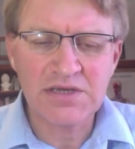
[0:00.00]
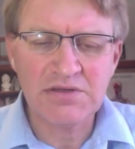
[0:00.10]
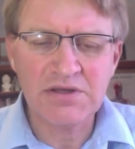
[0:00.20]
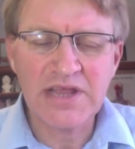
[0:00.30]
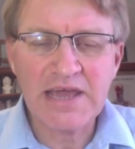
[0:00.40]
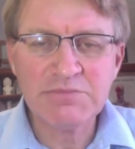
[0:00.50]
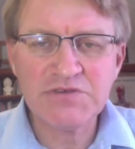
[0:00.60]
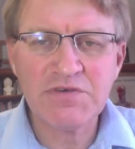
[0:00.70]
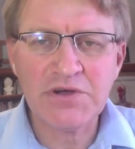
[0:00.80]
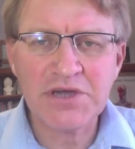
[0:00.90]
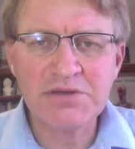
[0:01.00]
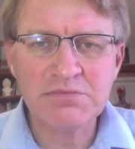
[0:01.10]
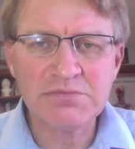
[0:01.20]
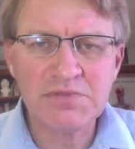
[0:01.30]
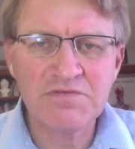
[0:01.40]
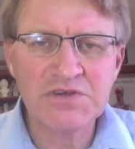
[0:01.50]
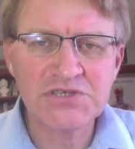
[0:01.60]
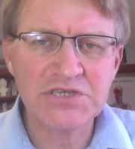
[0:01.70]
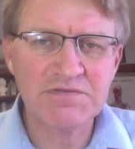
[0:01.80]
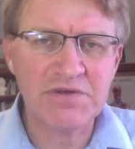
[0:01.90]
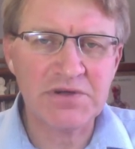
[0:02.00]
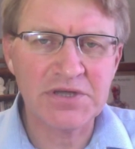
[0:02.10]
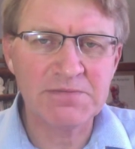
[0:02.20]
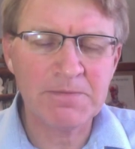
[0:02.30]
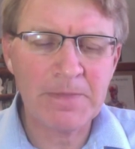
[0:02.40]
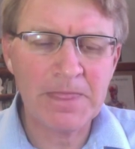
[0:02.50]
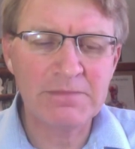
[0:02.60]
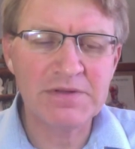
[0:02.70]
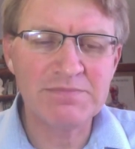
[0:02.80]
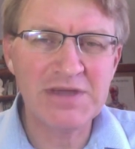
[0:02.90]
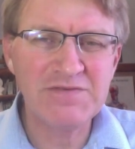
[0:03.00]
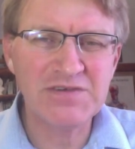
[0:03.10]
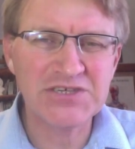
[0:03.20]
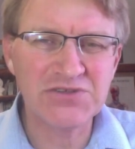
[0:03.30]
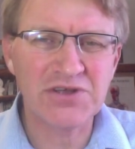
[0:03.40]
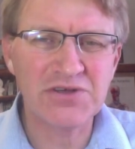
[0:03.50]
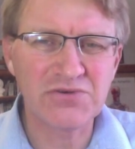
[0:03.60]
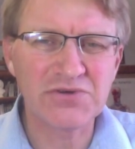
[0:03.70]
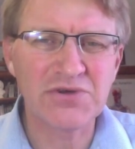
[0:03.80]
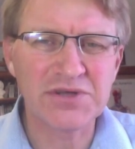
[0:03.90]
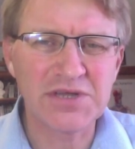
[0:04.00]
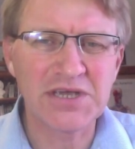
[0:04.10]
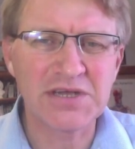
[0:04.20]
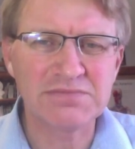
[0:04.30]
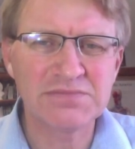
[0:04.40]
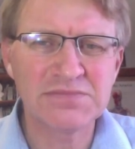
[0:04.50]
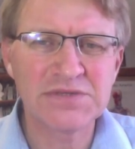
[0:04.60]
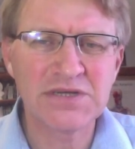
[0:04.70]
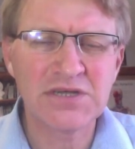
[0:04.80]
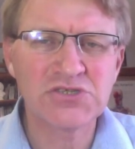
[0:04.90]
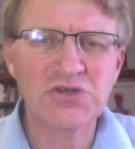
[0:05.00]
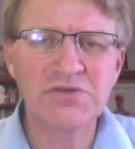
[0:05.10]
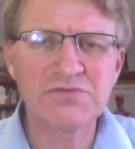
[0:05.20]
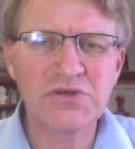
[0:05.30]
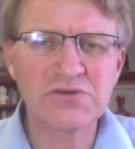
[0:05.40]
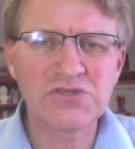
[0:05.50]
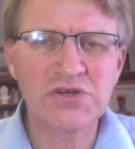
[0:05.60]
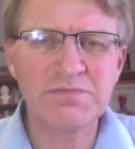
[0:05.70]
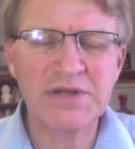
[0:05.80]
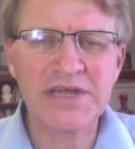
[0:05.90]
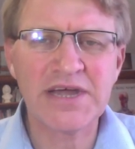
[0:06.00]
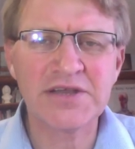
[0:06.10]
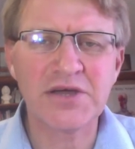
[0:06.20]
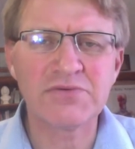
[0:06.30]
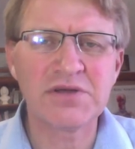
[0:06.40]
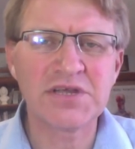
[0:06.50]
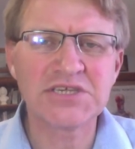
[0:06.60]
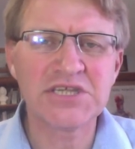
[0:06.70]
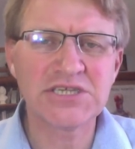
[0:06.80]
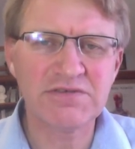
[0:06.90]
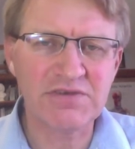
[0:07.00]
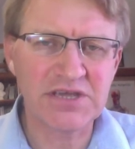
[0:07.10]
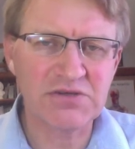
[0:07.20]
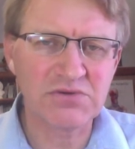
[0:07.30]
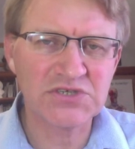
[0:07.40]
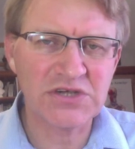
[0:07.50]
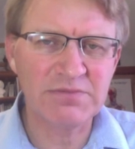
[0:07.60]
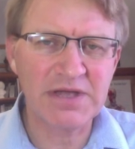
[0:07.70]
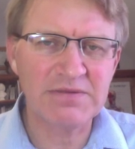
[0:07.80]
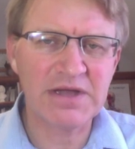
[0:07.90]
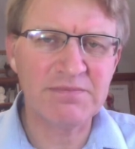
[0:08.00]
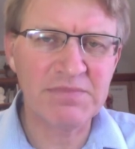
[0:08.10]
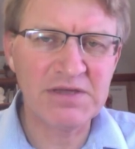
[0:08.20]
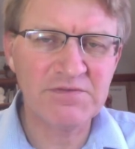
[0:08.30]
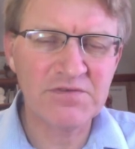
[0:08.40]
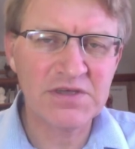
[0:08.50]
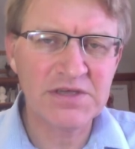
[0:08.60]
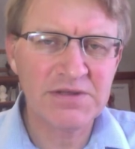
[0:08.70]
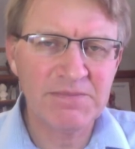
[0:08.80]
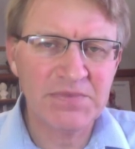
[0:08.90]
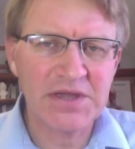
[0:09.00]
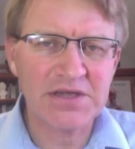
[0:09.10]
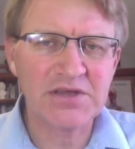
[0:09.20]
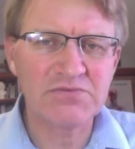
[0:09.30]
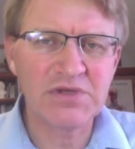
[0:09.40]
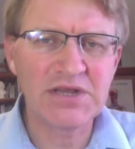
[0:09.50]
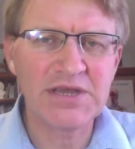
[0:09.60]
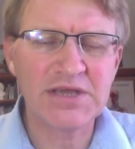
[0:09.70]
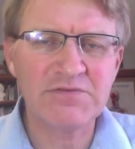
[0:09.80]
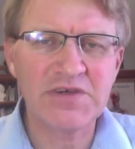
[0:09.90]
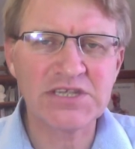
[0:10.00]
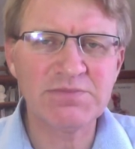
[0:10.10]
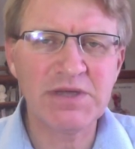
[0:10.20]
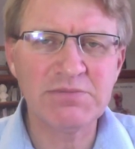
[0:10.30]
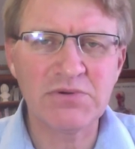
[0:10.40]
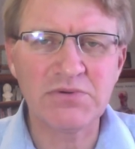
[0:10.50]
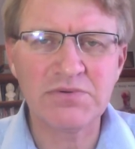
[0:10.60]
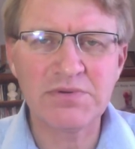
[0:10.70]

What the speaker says: Lamb's fine, fish is fine, but beef is not a good idea. Dr. John Pagano wrote extensively also about how beef can really affect people.